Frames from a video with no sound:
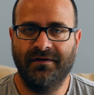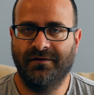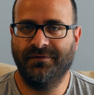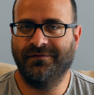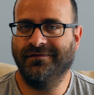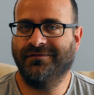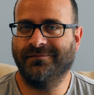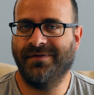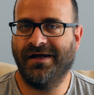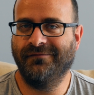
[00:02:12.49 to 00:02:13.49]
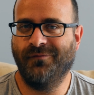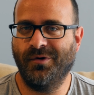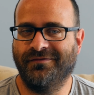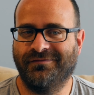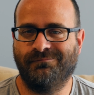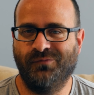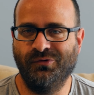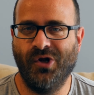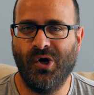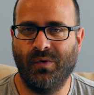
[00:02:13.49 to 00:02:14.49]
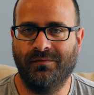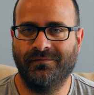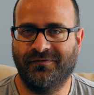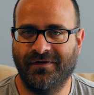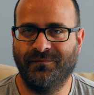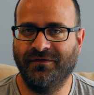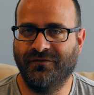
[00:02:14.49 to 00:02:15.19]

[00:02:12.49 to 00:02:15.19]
With a disembodied voice, something's